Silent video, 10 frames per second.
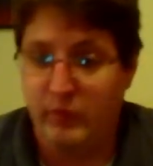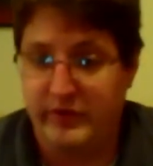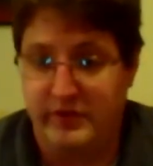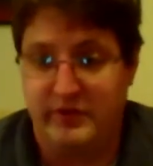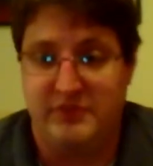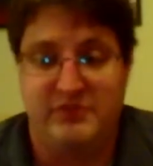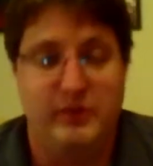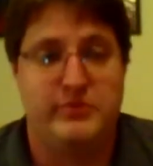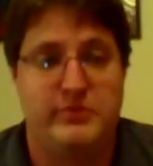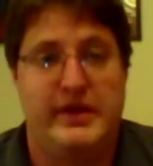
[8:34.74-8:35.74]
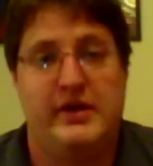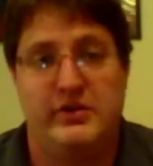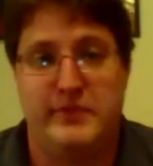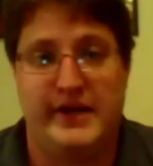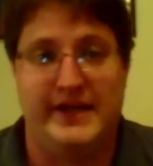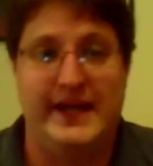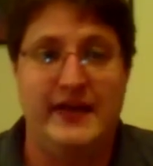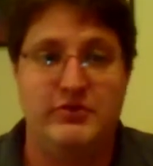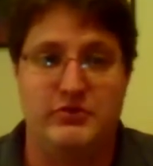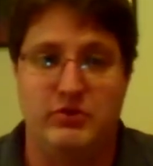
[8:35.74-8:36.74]
what the film's about is about a
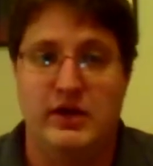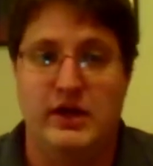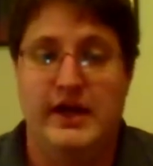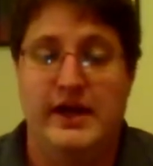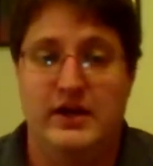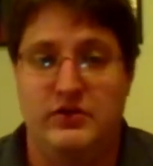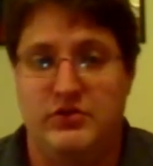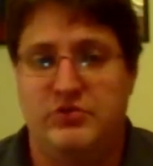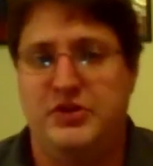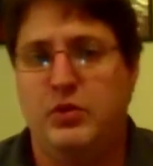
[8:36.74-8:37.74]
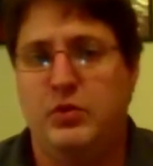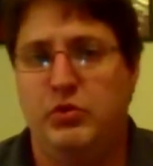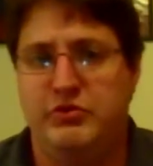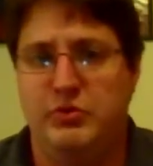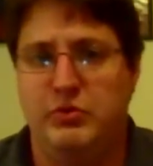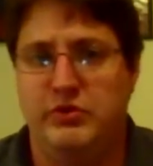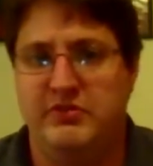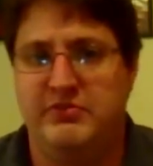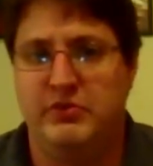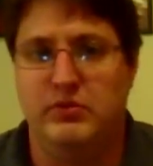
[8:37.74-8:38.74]
gangster, and it's a sequel to
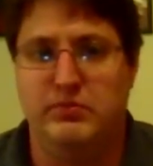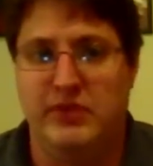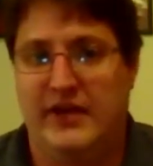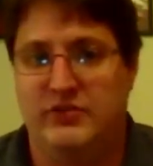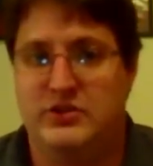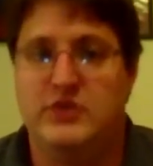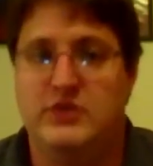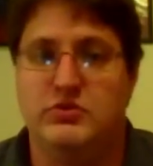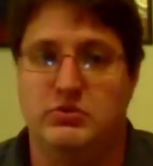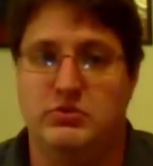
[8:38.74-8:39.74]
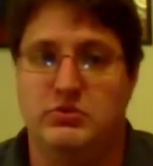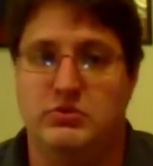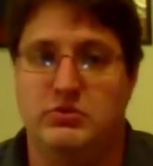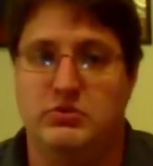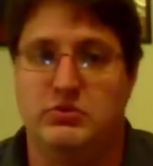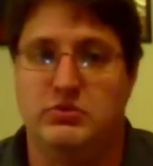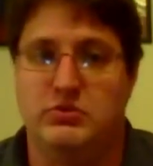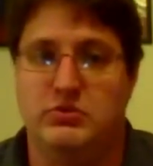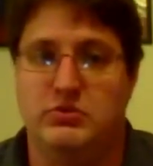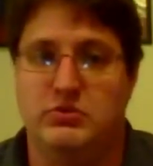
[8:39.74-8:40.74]
the film Black
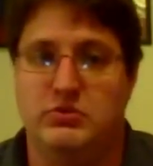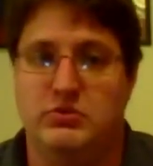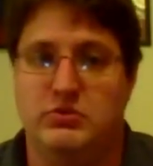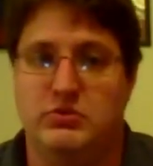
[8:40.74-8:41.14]
Caesar.